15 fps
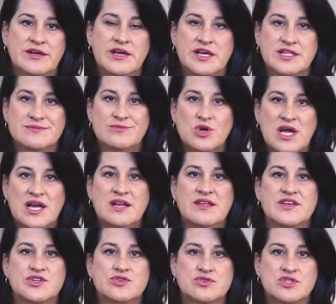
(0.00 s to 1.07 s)
It's more likely
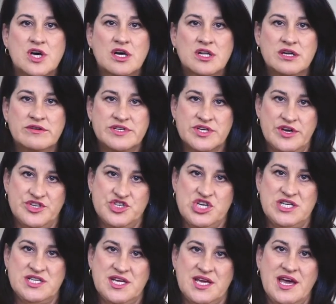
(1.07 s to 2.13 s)
that your toddler is going to
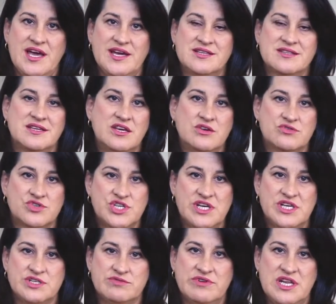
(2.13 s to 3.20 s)
indicate that he or she
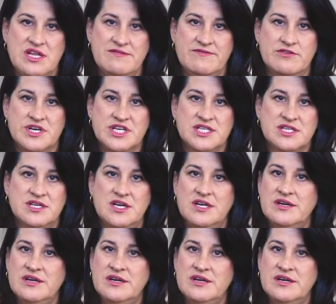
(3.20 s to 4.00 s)
is ready for it.